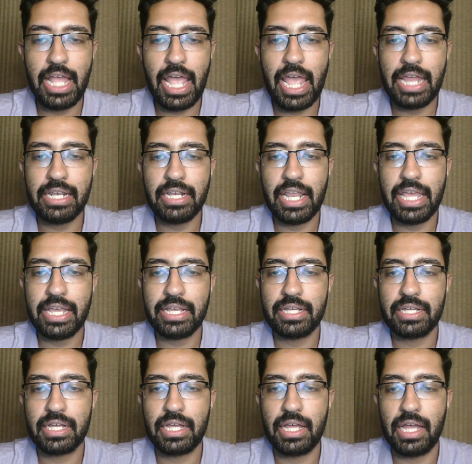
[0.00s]
And
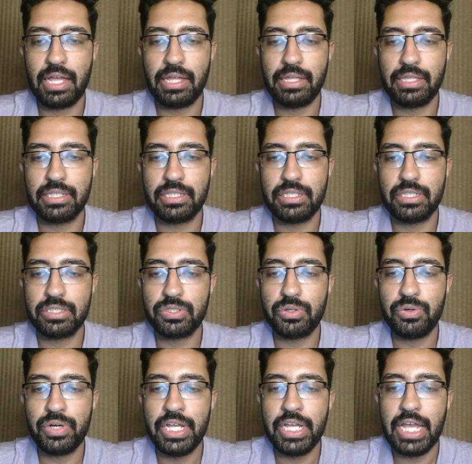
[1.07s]
like,
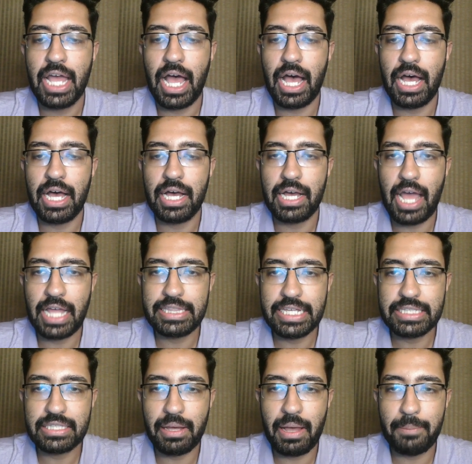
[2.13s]
so I
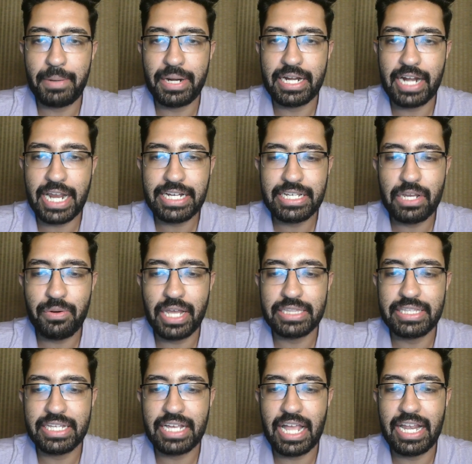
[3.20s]
think but right now I
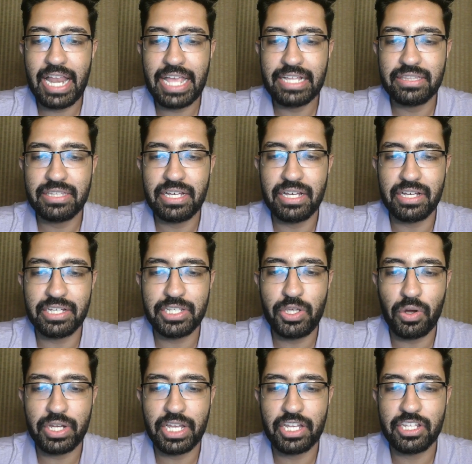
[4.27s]
think I like the
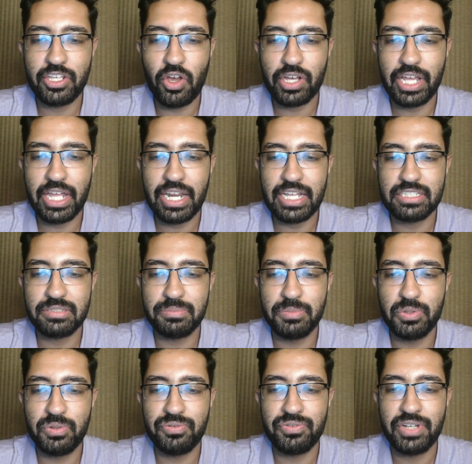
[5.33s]
Gyökeres
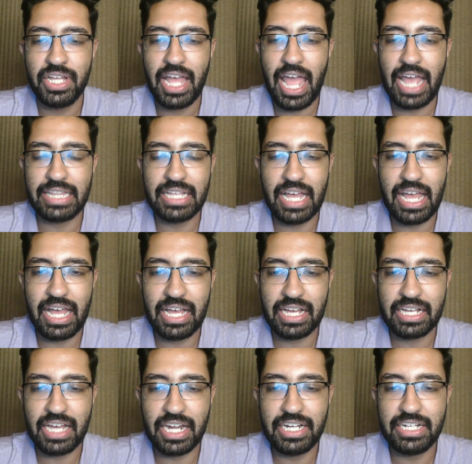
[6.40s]
move at the
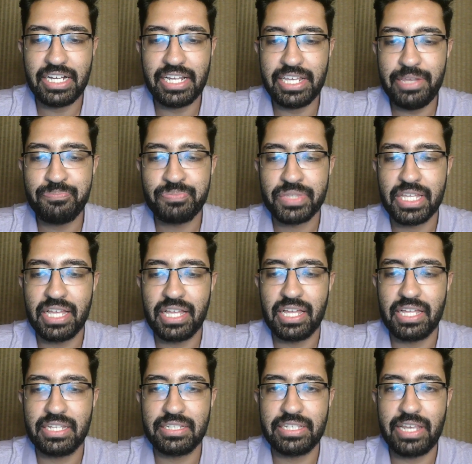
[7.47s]
currently.
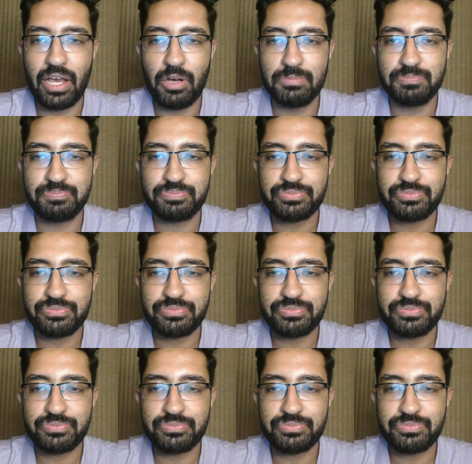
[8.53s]
Now,